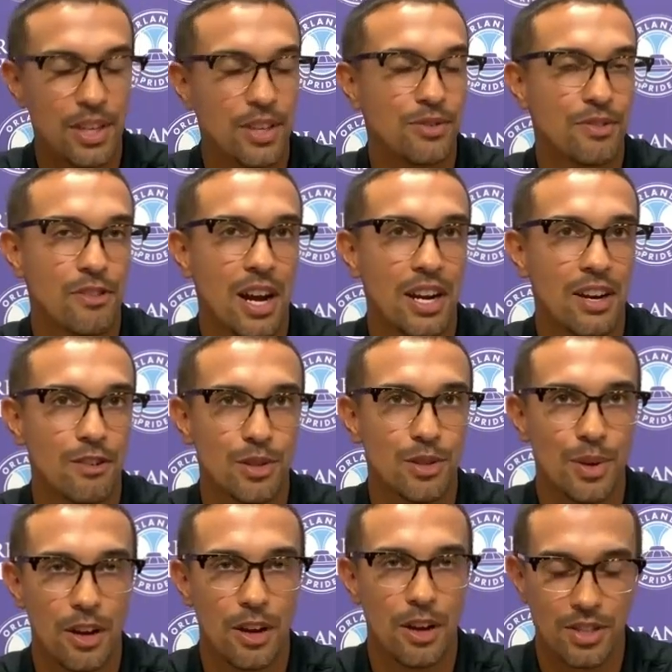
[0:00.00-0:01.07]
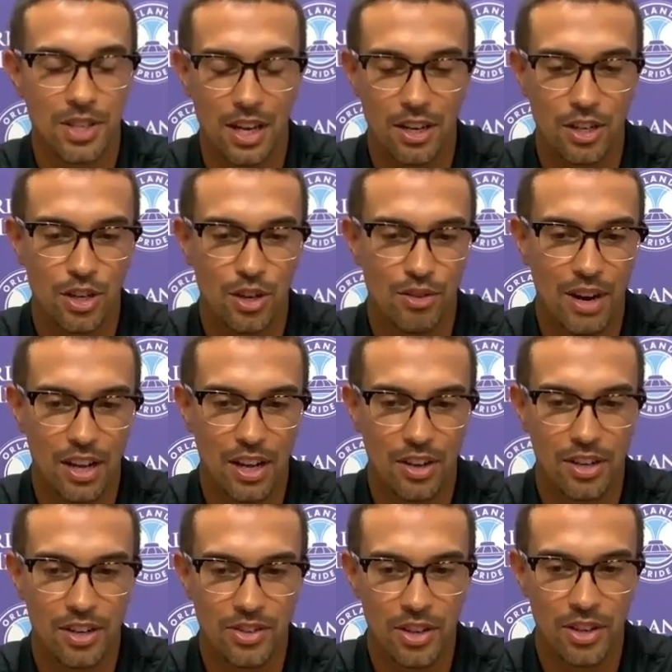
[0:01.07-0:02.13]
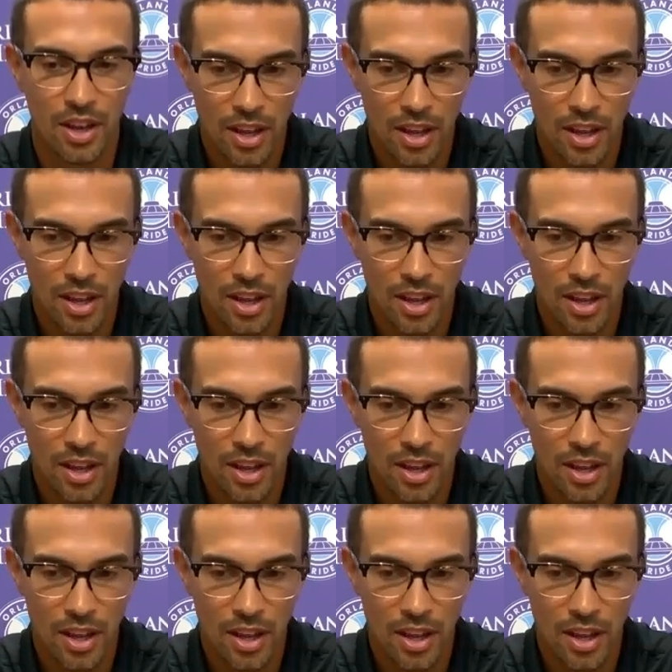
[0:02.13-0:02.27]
pleased for Anna as well, setting a new record